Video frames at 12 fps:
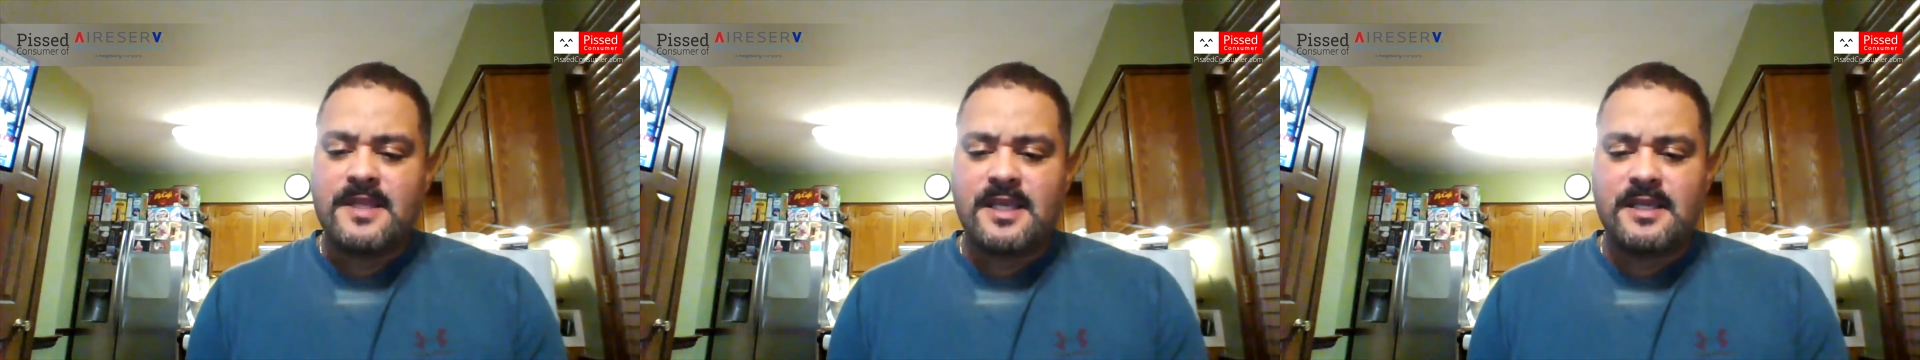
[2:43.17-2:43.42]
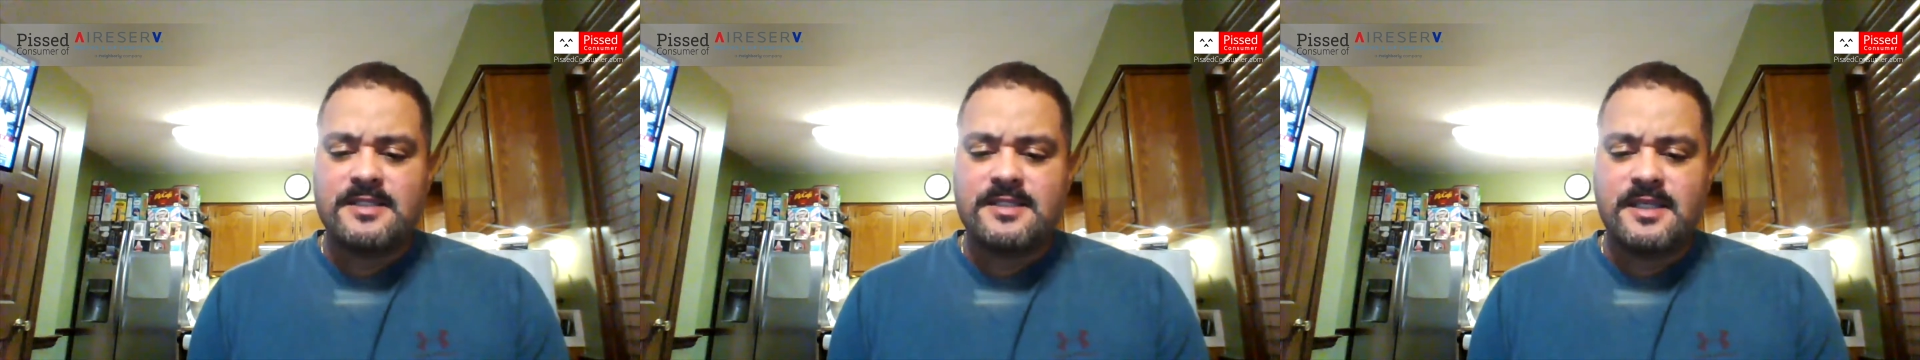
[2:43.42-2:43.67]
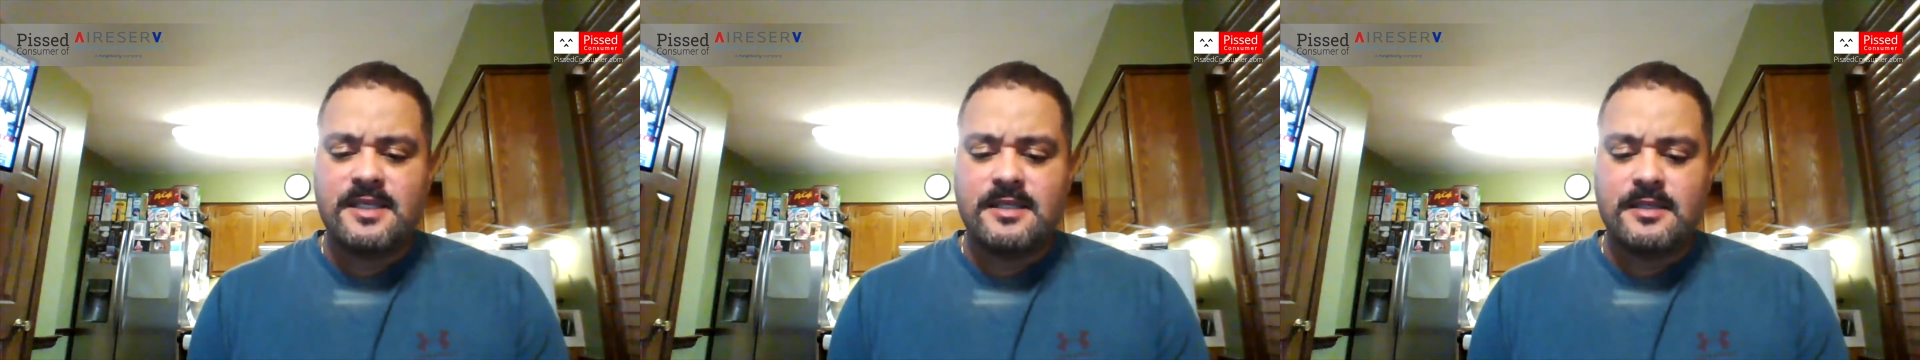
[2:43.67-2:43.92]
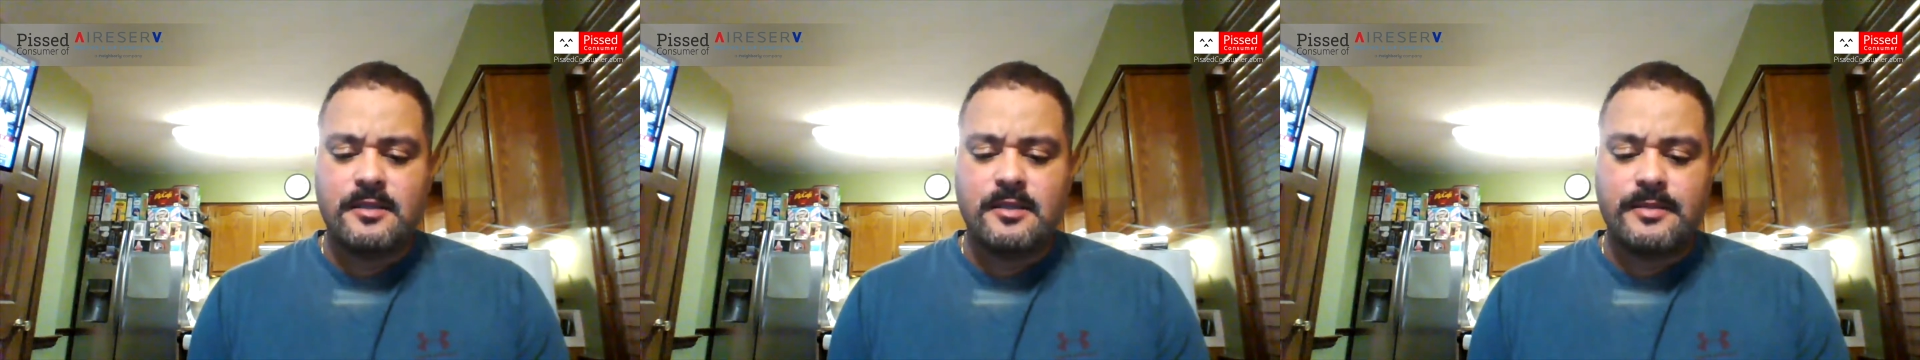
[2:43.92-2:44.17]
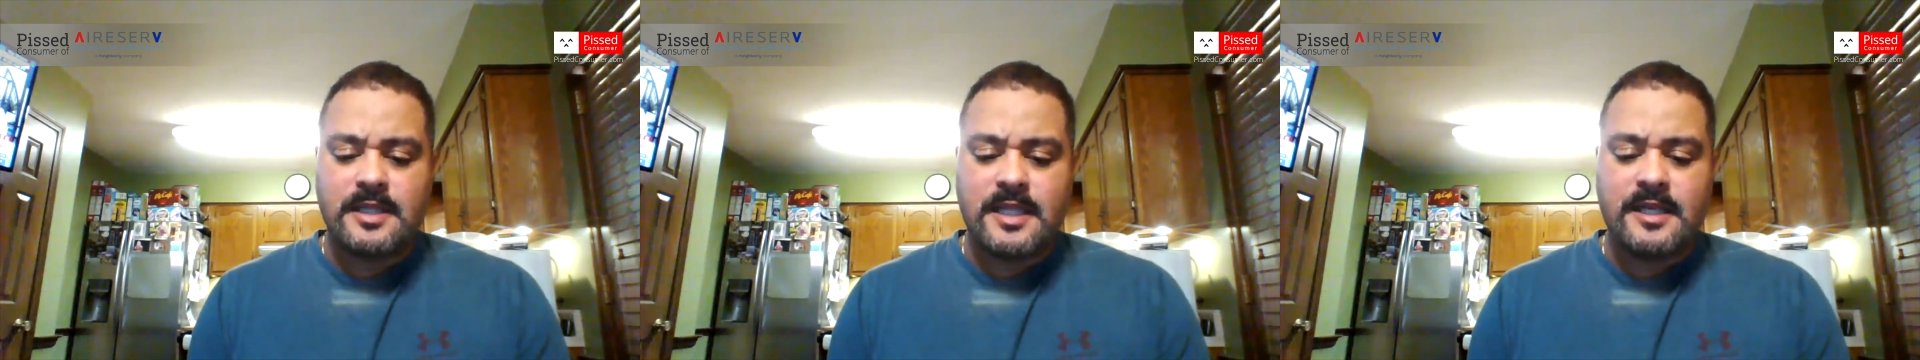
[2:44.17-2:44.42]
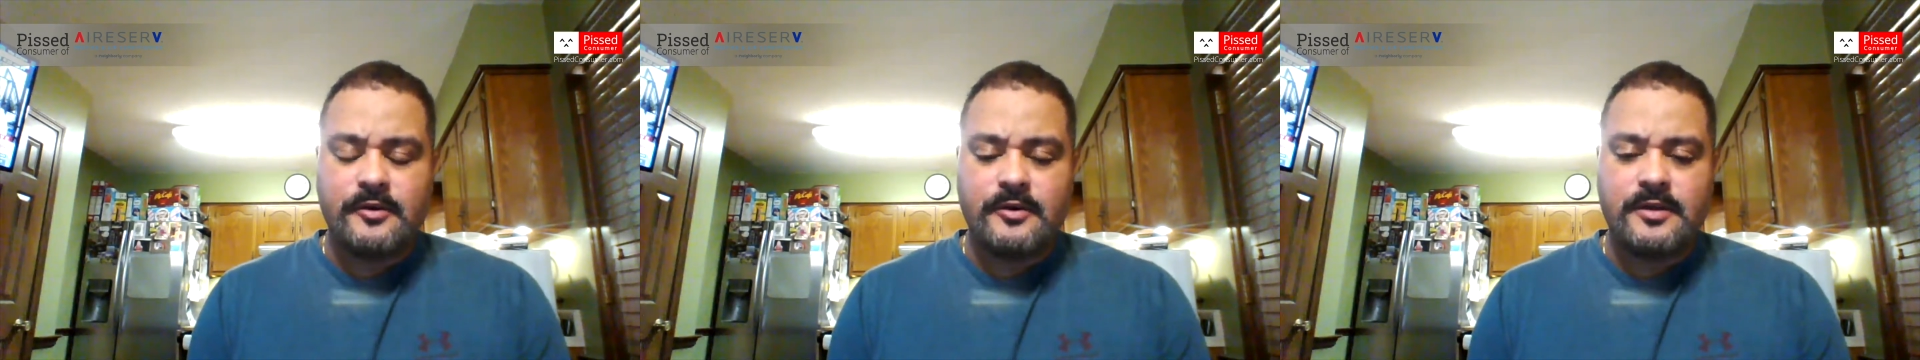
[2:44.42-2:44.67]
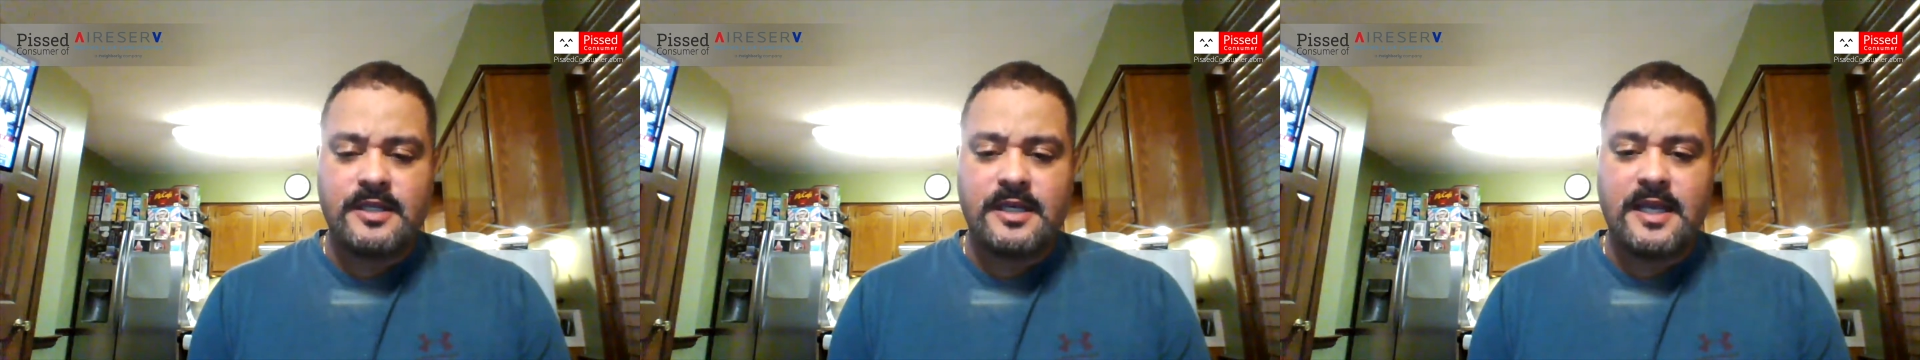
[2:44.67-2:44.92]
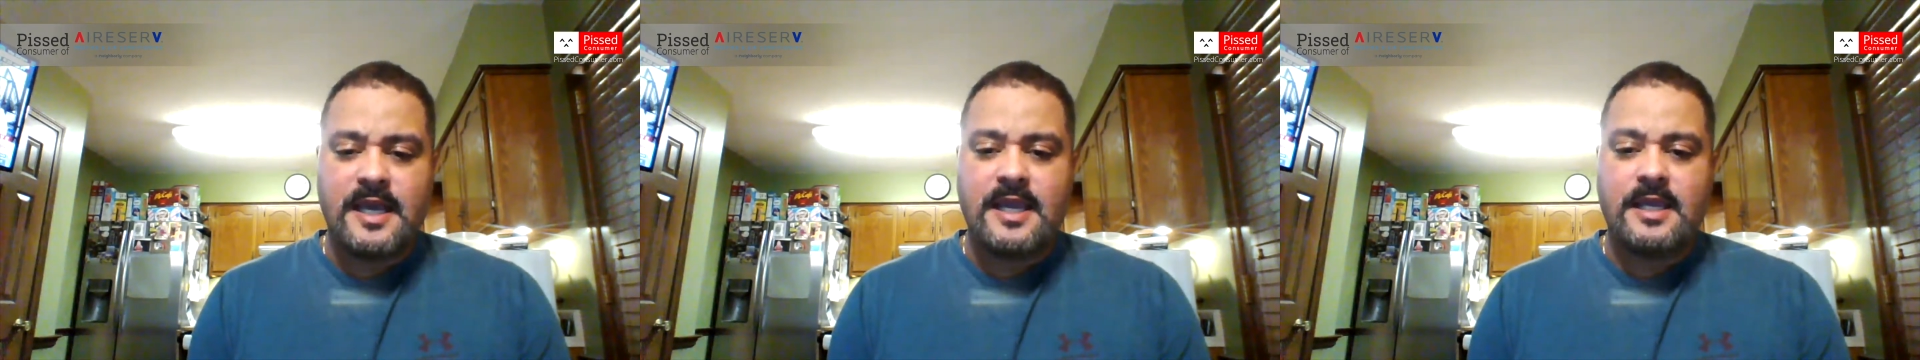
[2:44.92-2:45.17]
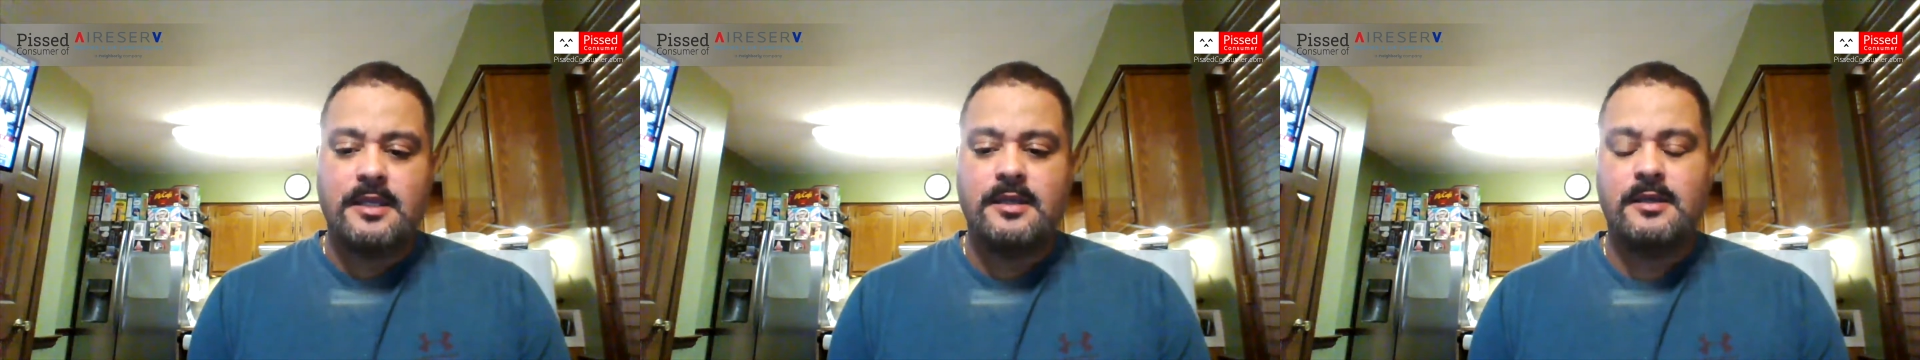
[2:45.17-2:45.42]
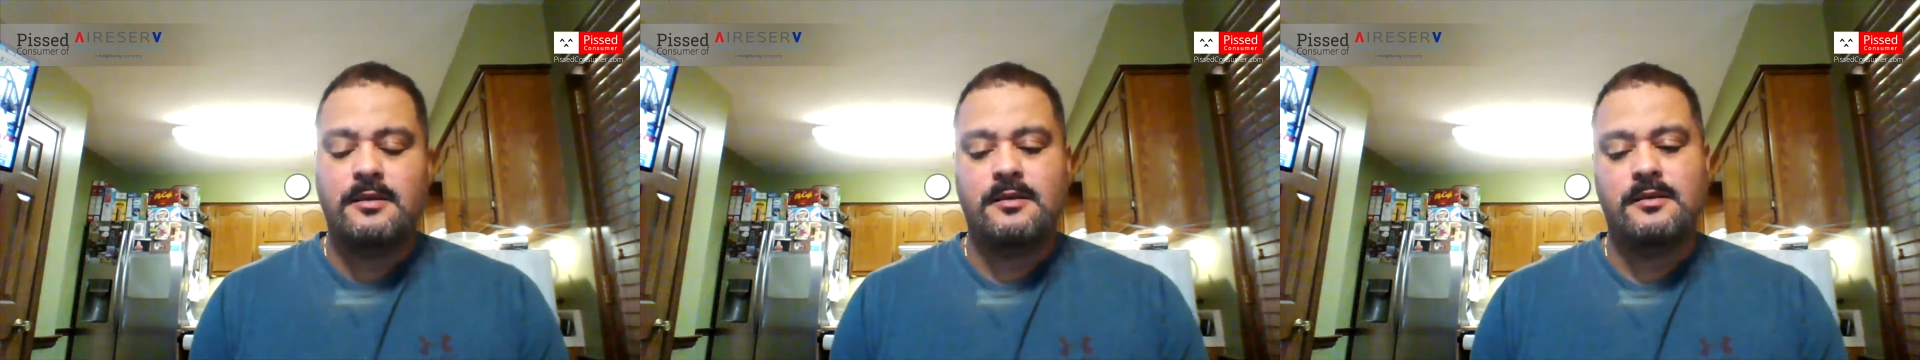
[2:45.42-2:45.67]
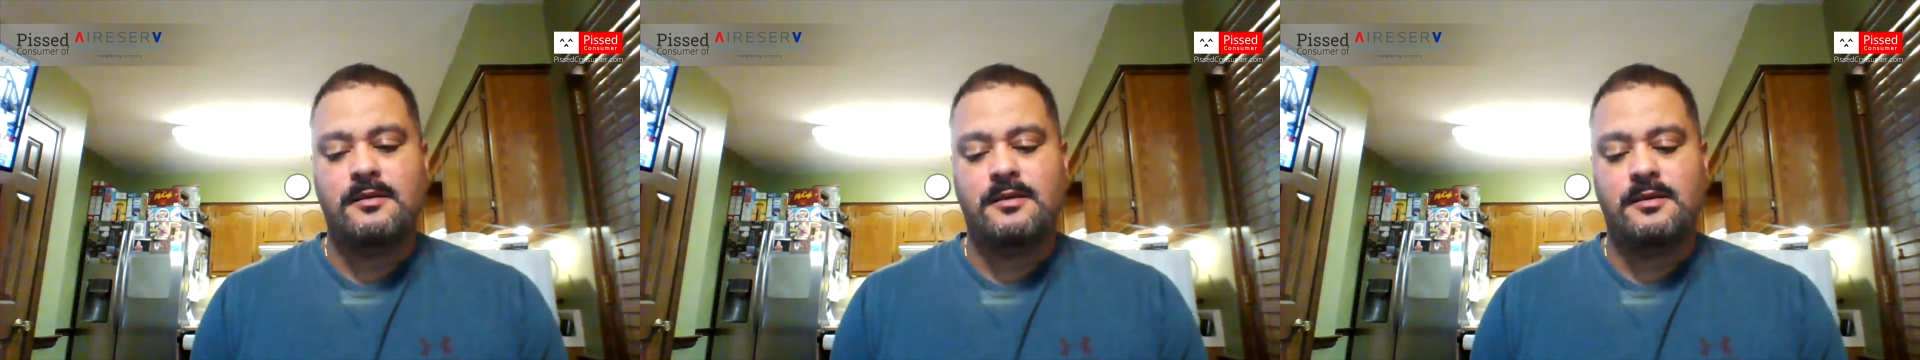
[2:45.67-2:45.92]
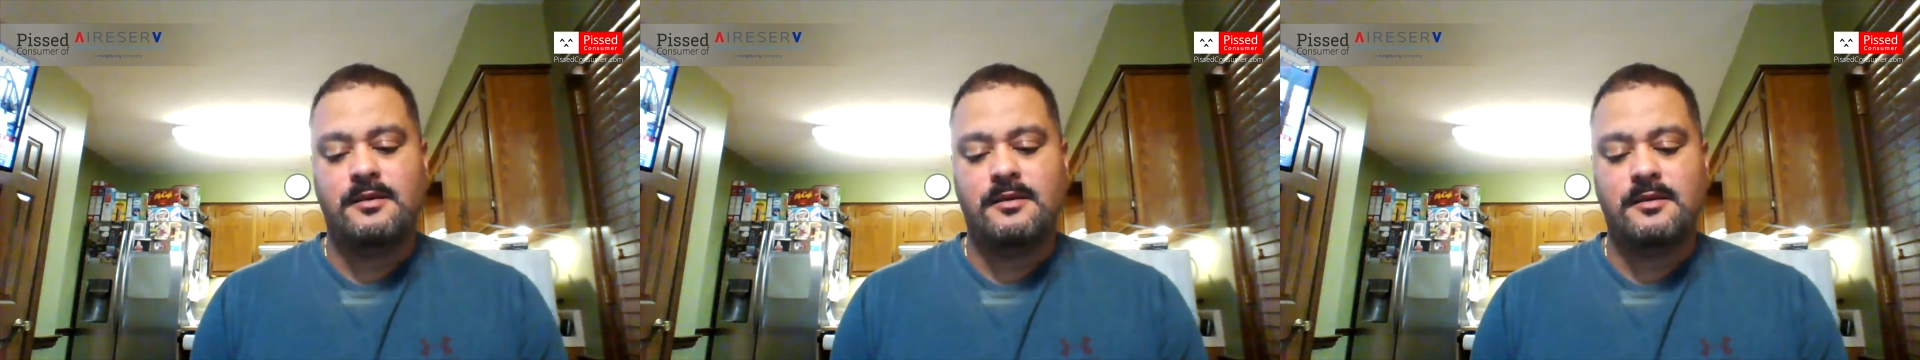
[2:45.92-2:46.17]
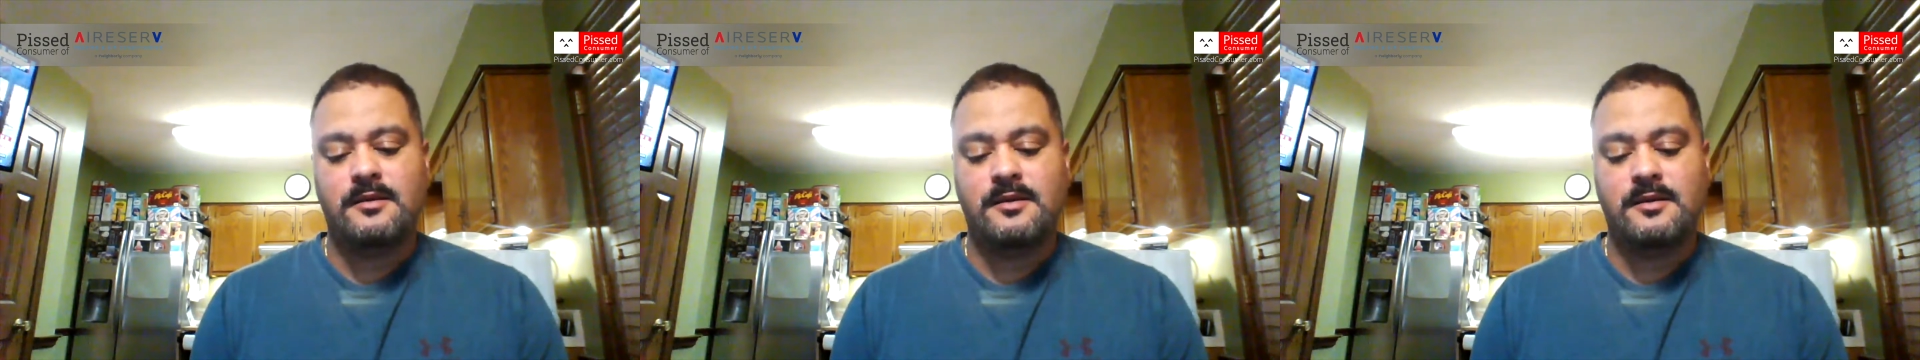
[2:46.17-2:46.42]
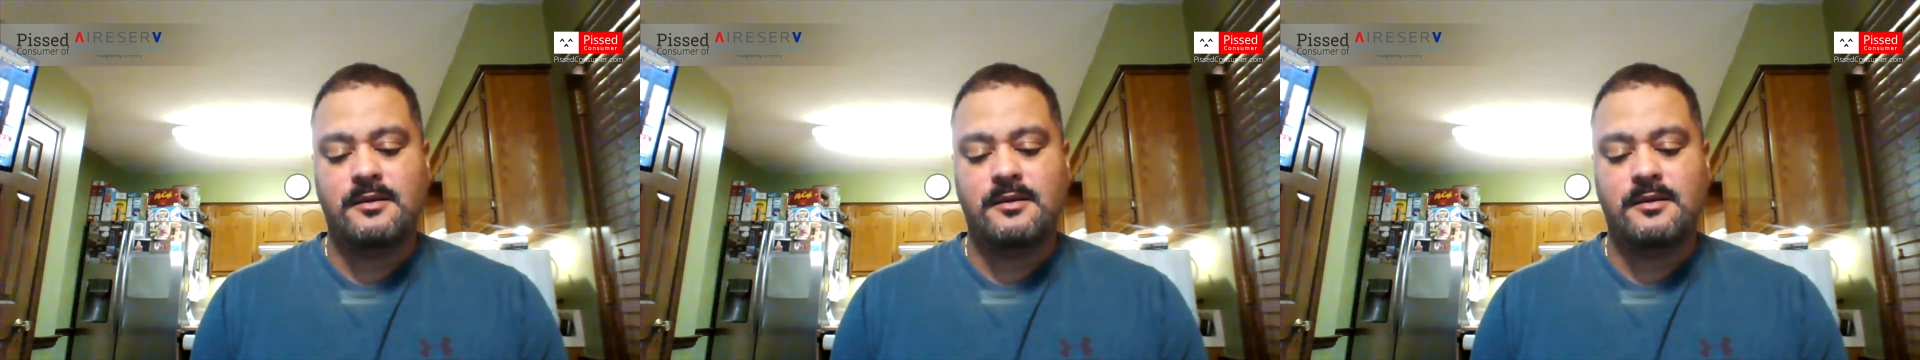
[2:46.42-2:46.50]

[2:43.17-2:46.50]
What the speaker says: and it's getting a little bit later in the day. And